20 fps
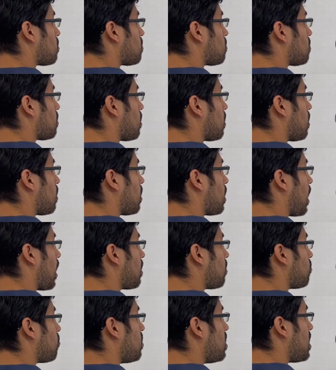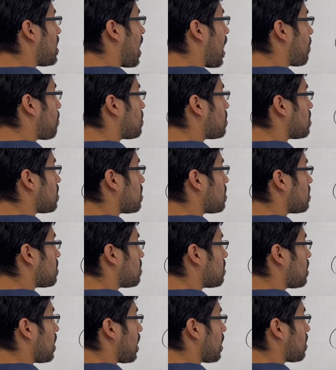and recapture
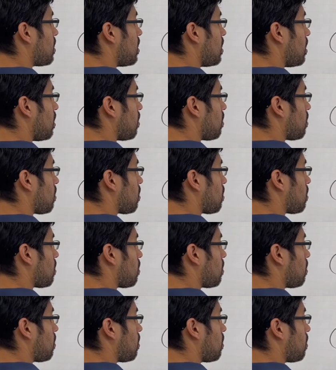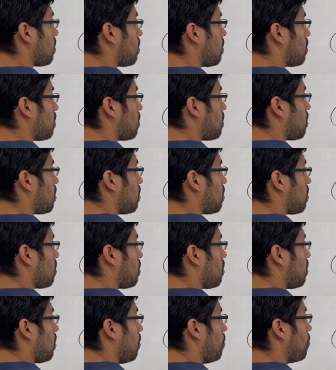technique.
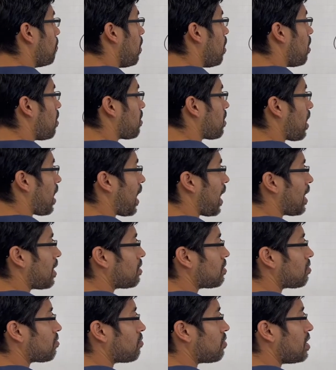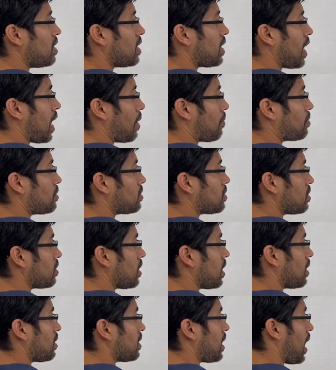Mark and recapture,
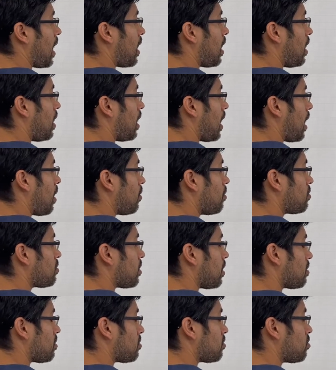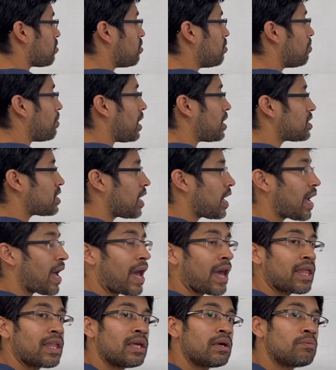and that allows us to measure
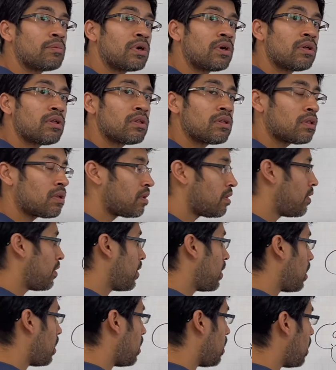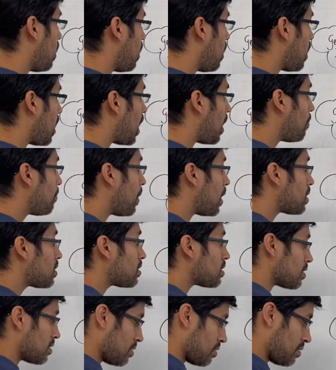animal
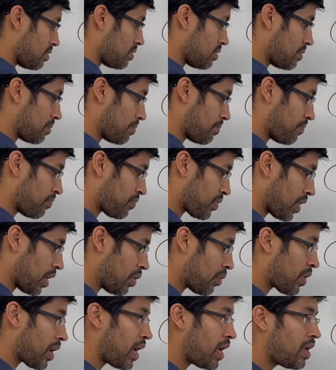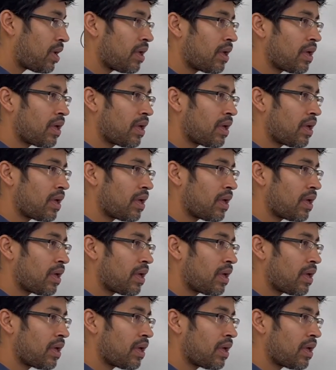abundance. Okay,